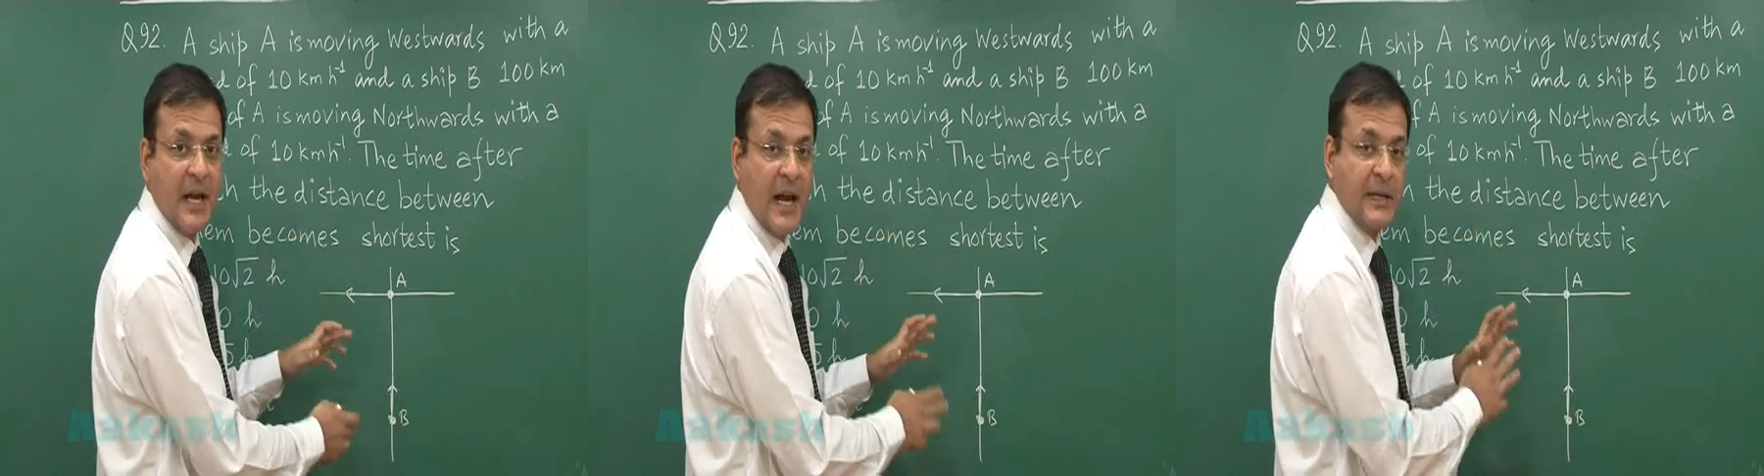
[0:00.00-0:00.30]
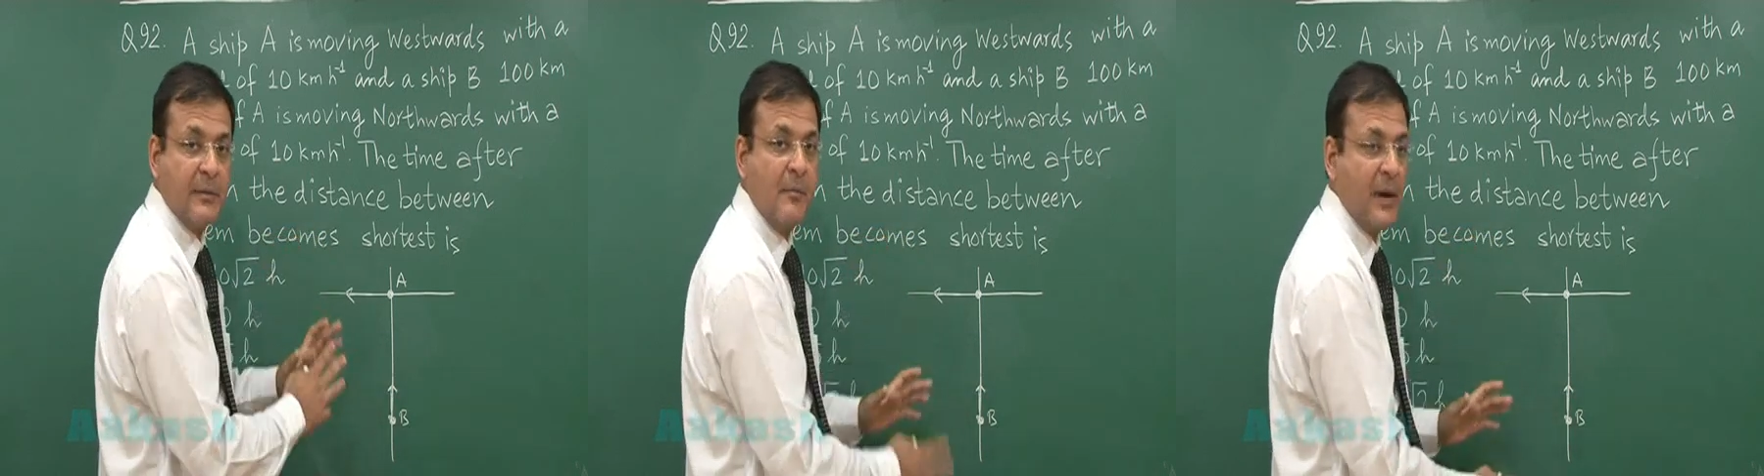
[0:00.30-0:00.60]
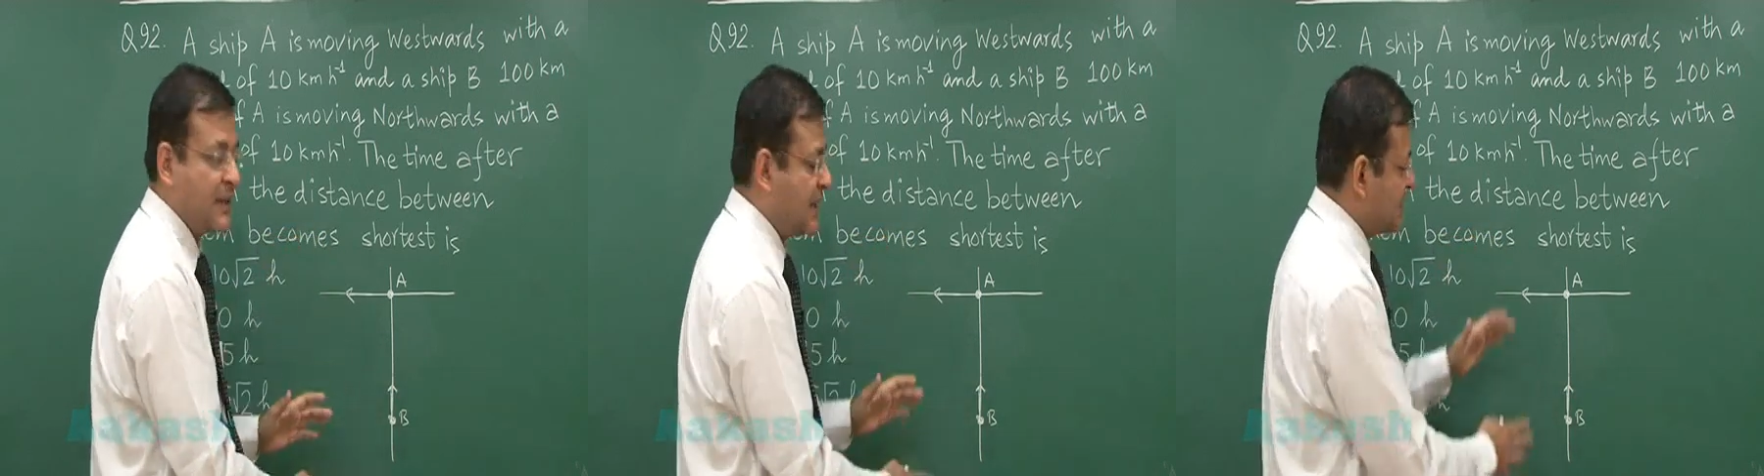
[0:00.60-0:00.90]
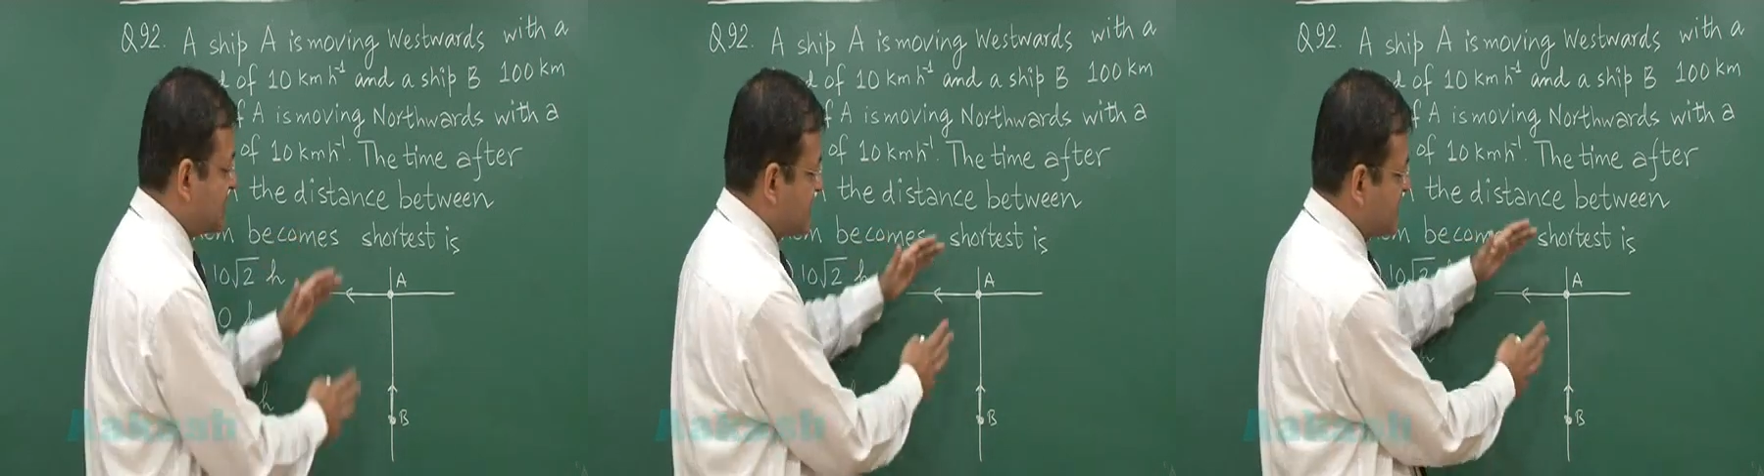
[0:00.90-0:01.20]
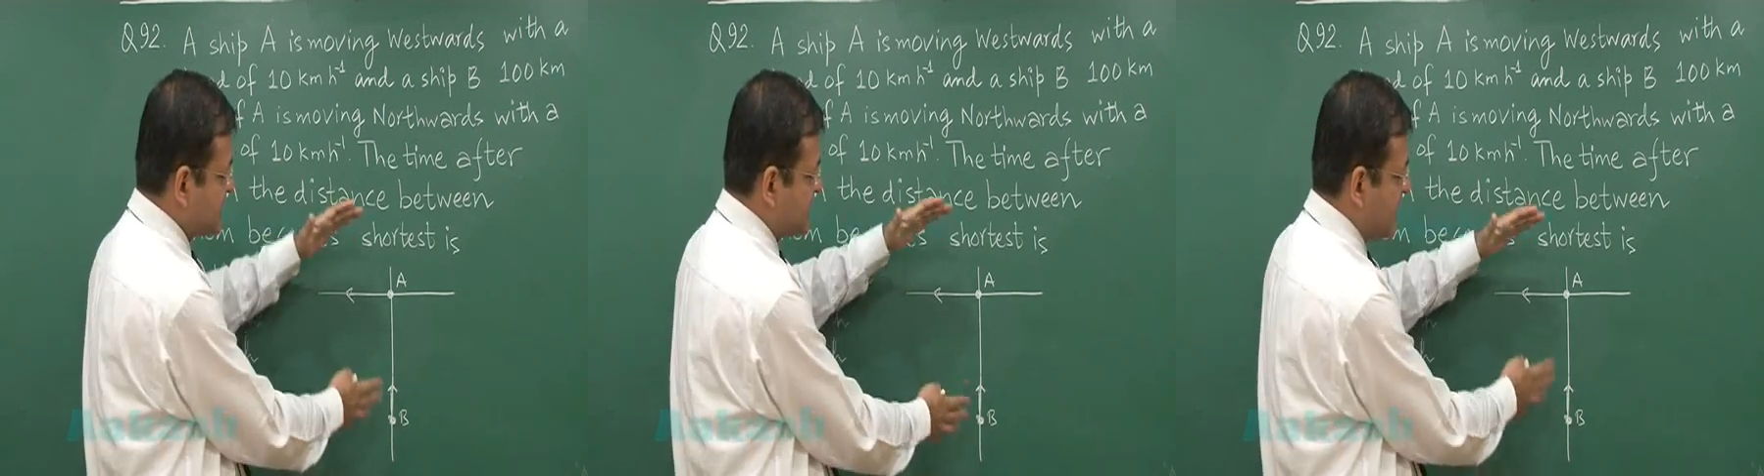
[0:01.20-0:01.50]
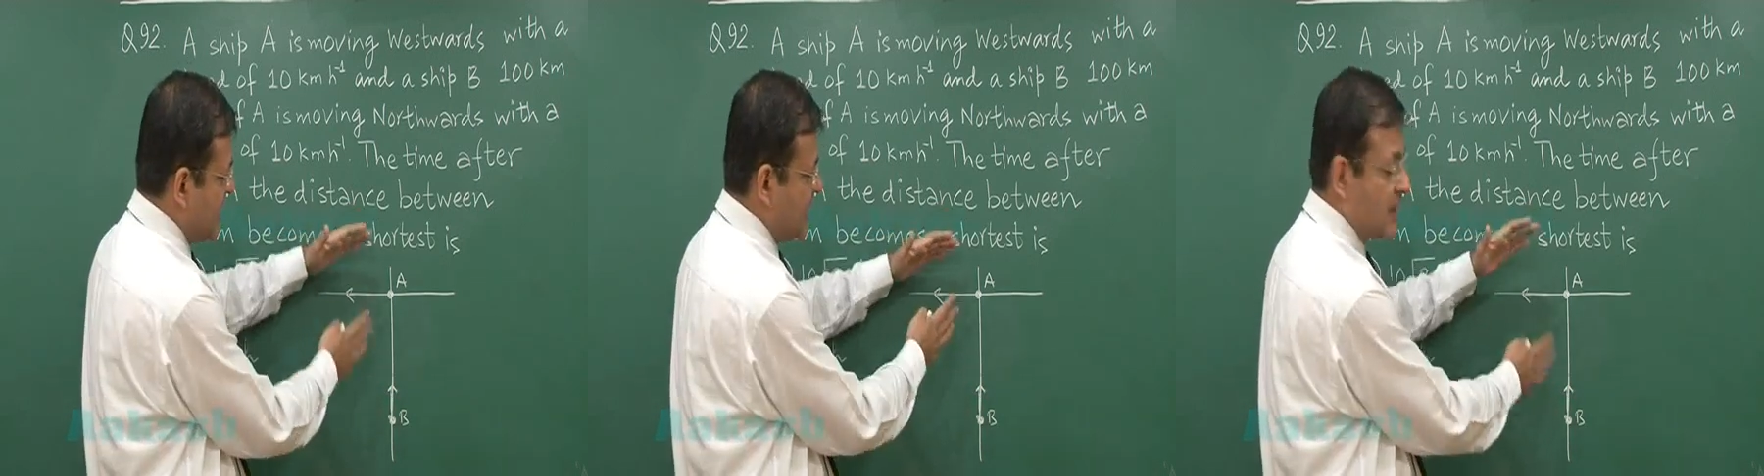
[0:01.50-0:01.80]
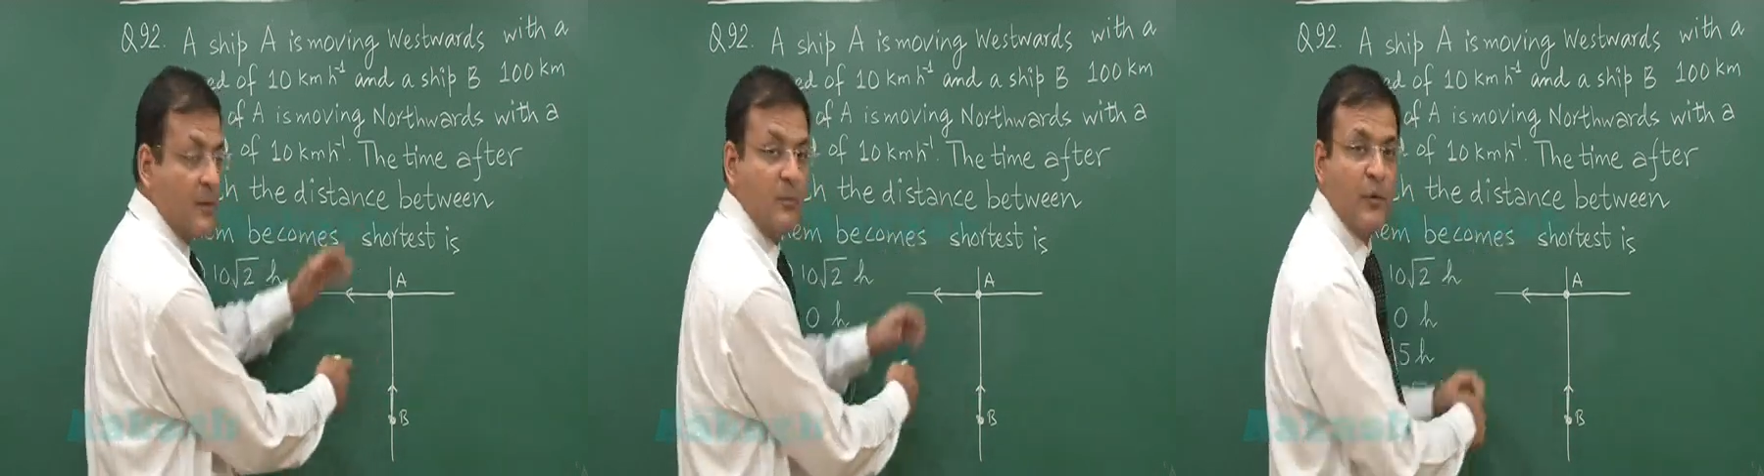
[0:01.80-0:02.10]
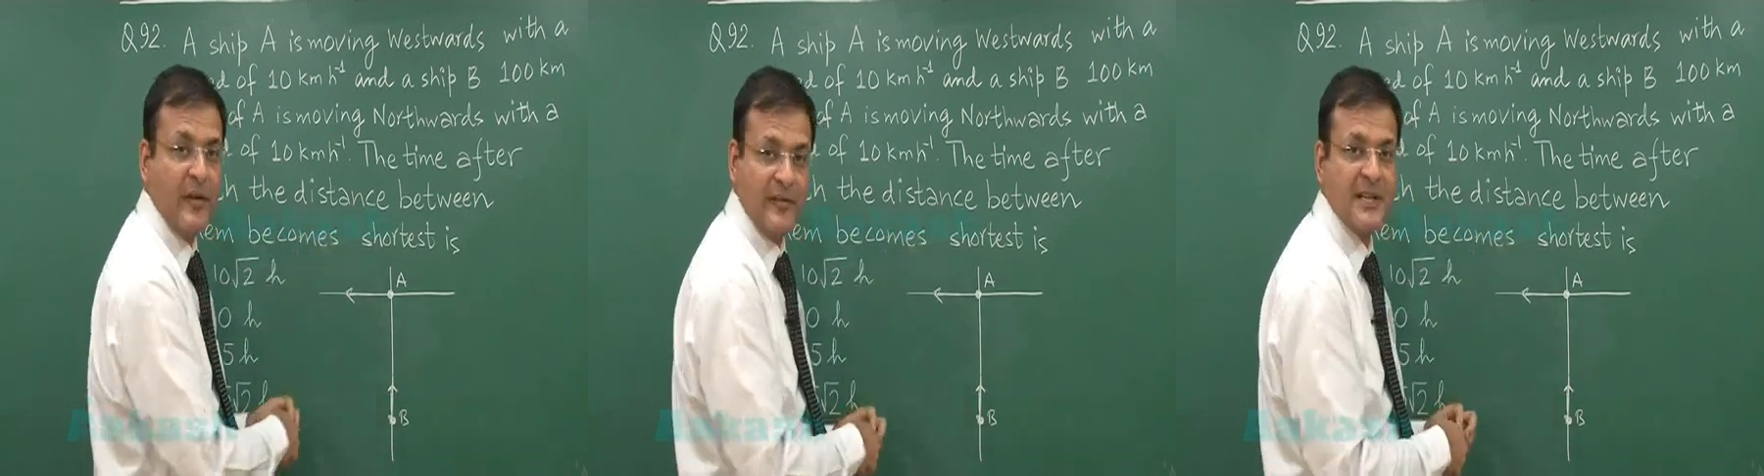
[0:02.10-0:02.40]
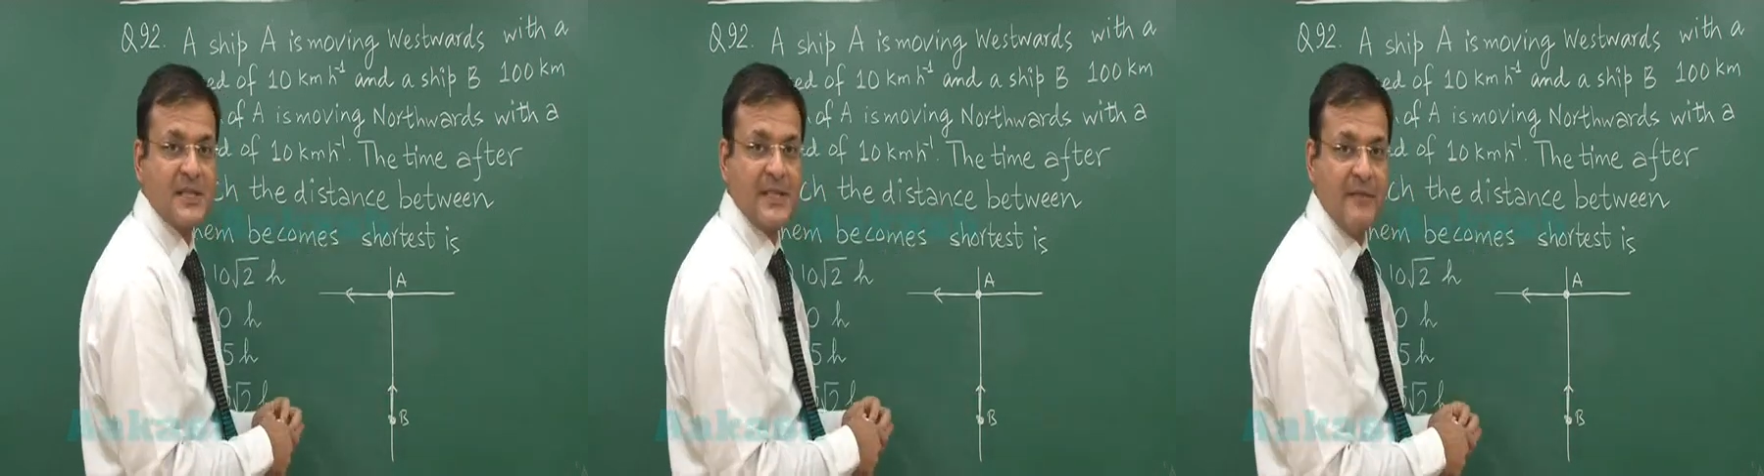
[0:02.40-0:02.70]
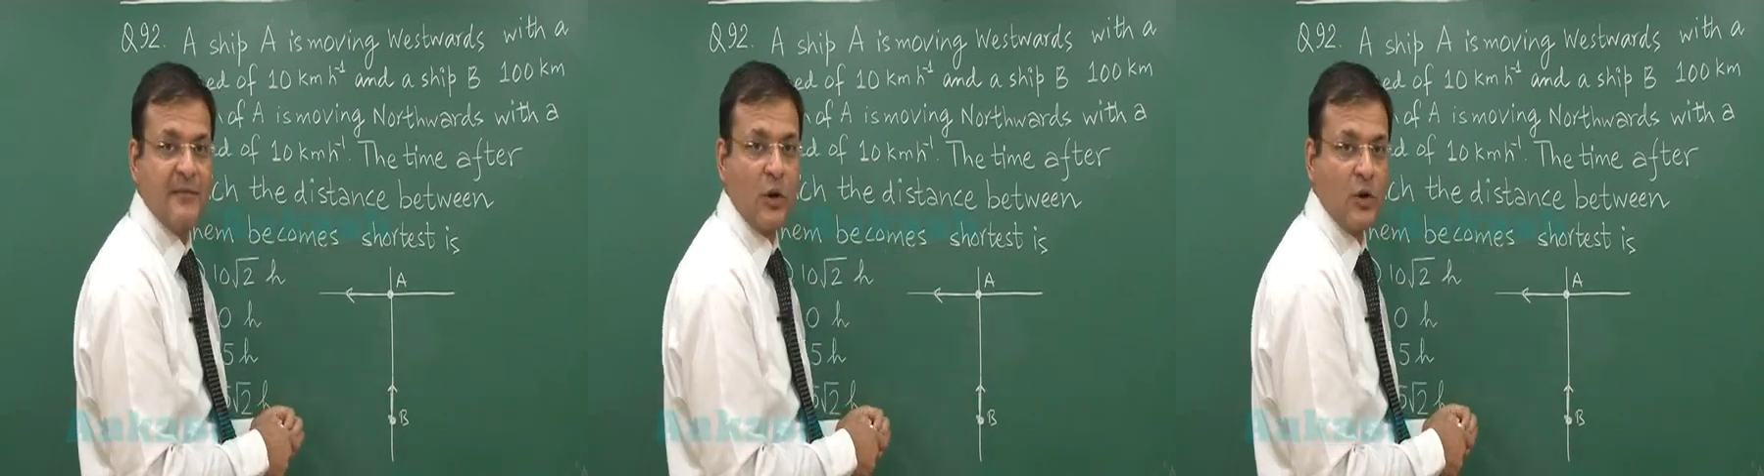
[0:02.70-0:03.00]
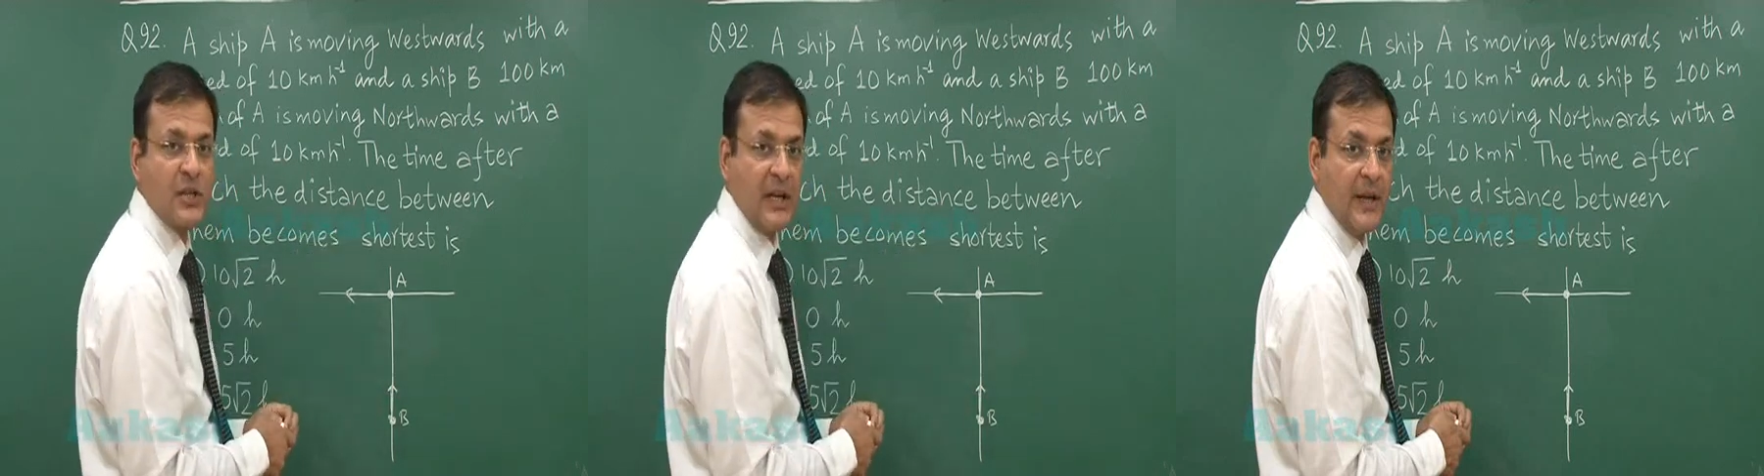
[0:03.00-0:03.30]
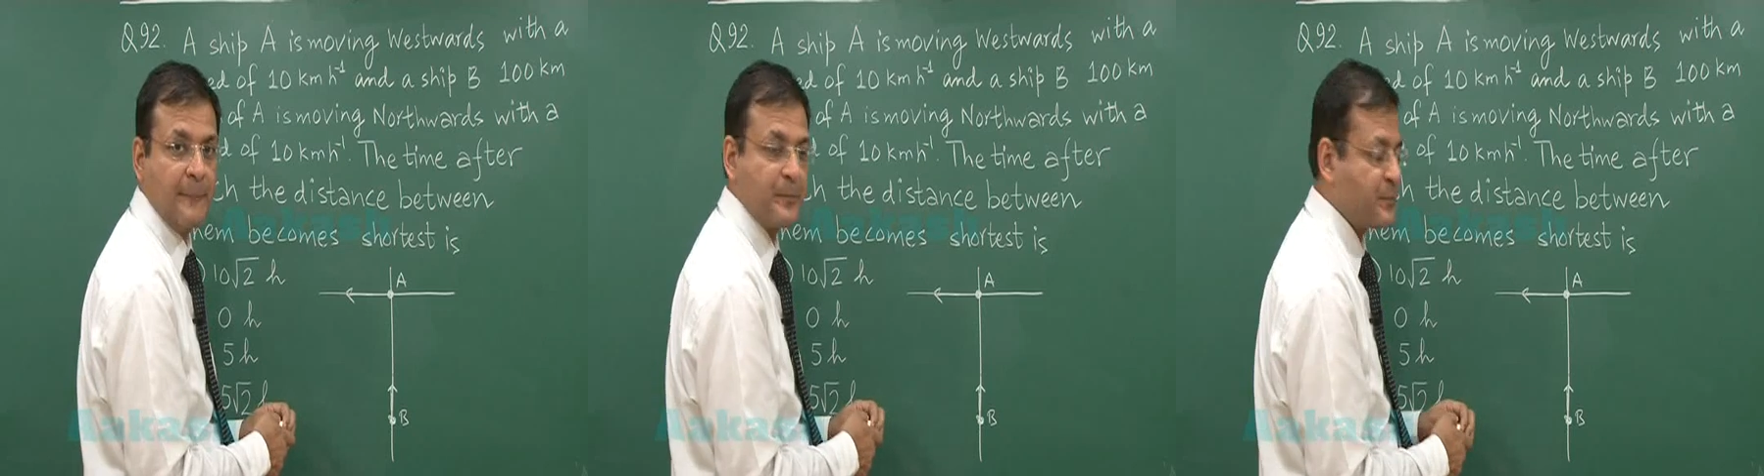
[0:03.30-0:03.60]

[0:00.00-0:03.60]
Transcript: And remember that since they are moving with the same velocity